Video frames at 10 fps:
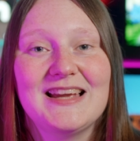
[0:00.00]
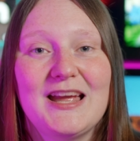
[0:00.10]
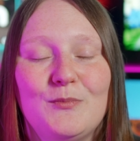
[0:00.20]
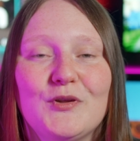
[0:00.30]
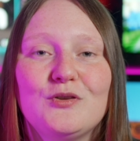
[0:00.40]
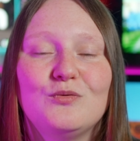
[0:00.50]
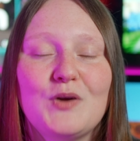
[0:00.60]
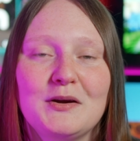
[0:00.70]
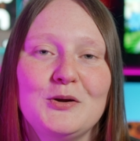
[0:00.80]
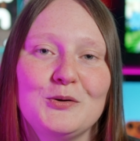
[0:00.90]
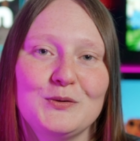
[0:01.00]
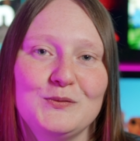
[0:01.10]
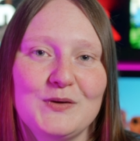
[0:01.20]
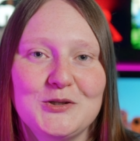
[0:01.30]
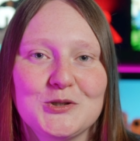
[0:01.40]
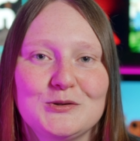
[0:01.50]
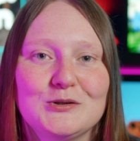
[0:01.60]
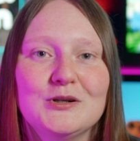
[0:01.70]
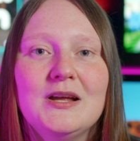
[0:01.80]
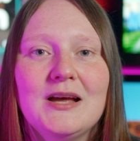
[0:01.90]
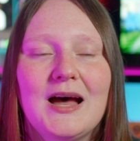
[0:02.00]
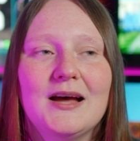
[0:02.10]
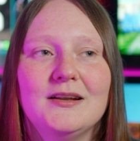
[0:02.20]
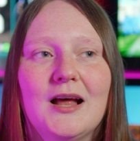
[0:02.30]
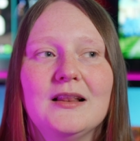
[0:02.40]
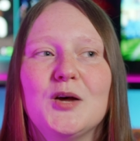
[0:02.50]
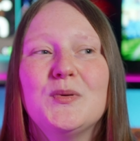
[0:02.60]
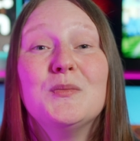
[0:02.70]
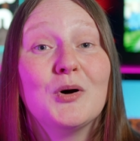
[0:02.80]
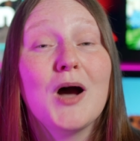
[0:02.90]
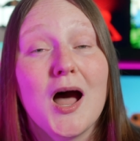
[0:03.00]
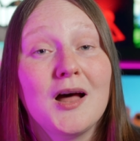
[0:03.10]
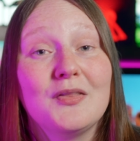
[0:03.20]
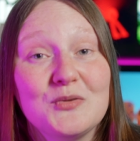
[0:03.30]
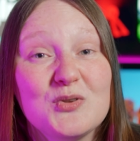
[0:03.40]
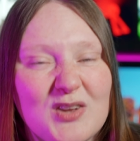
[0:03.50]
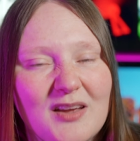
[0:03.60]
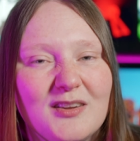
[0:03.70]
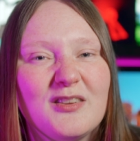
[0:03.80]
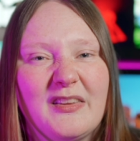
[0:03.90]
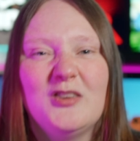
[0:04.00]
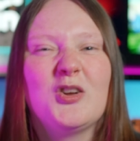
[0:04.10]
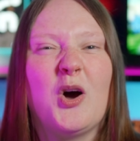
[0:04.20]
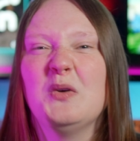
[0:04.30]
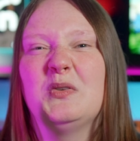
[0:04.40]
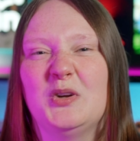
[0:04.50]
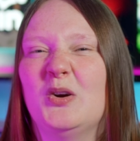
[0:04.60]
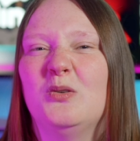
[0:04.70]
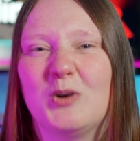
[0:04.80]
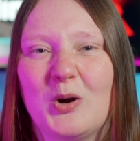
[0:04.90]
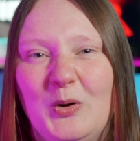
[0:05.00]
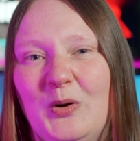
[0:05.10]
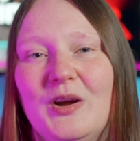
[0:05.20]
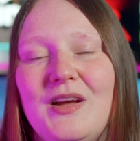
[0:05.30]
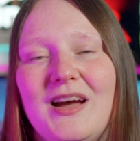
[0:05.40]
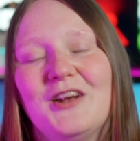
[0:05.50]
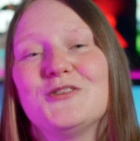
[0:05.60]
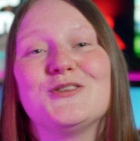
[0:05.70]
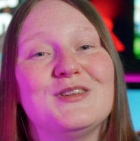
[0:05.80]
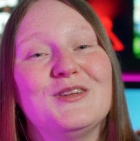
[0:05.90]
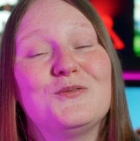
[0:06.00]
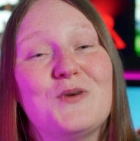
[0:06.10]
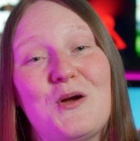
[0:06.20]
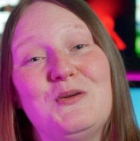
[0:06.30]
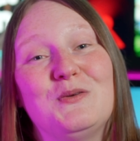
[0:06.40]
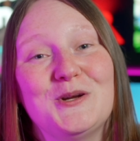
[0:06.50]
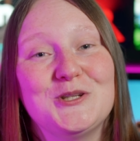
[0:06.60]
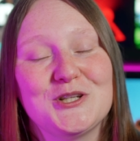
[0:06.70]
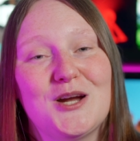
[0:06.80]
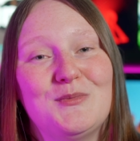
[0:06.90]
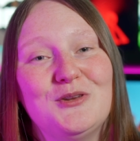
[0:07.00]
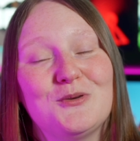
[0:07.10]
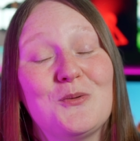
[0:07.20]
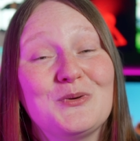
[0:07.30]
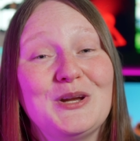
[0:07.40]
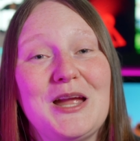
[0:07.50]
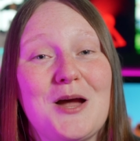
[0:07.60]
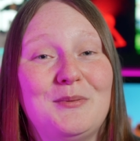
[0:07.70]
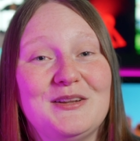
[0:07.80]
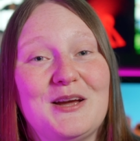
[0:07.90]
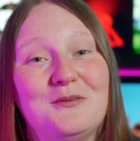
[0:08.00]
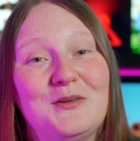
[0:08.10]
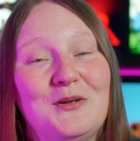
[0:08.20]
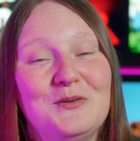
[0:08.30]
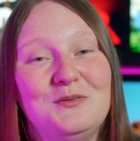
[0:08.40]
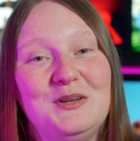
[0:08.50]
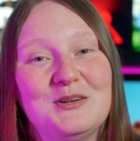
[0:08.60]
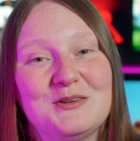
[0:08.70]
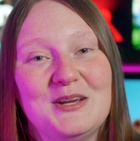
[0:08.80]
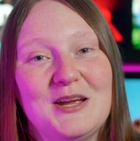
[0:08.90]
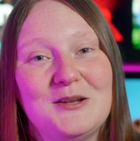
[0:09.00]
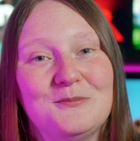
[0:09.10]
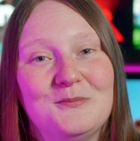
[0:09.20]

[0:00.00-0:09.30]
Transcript: game that's very unconventional and a little bit more art than science. Things often go wrong, and I just think it's very, very charming, so I'm really happy to have that on the Vita again.